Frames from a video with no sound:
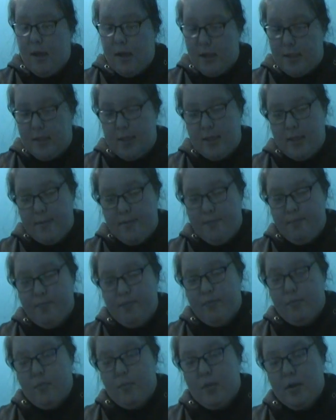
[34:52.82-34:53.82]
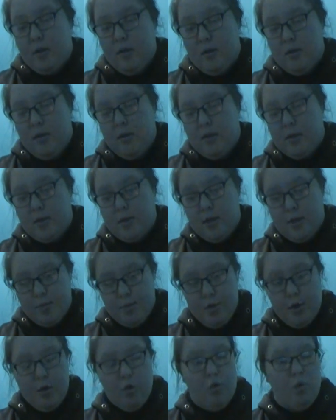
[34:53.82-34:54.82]
Let's see. Yeah, so
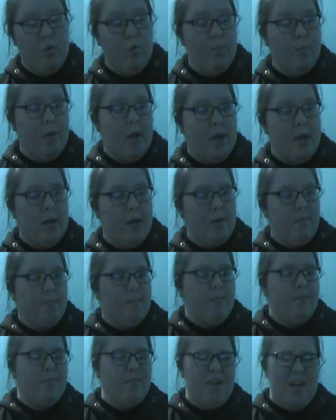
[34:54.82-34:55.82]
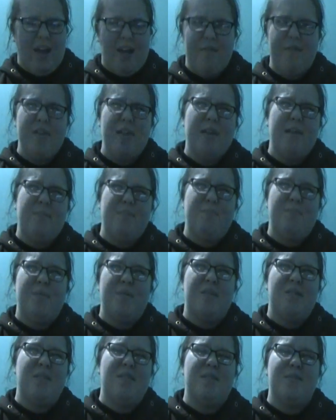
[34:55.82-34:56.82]
that's pretty cool. But yeah, I feel
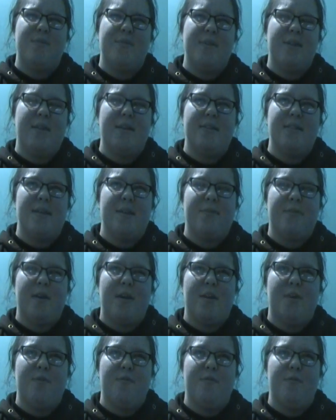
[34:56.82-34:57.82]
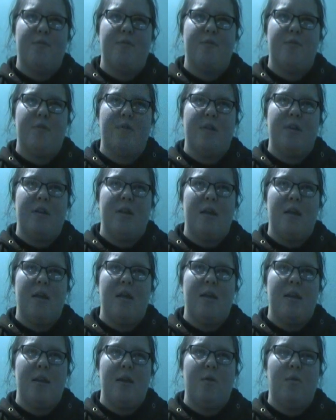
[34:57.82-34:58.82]
like both these storylines have kind of
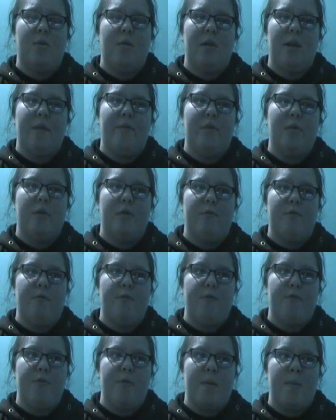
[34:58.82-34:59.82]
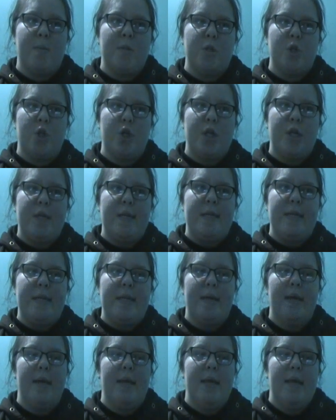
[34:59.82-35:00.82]
an equal level of
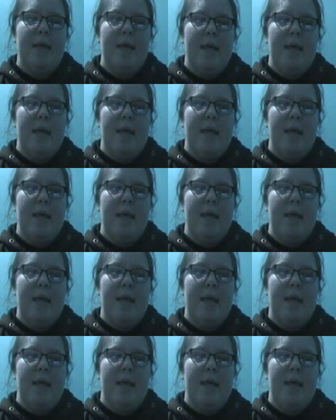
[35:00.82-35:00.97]
immaturity.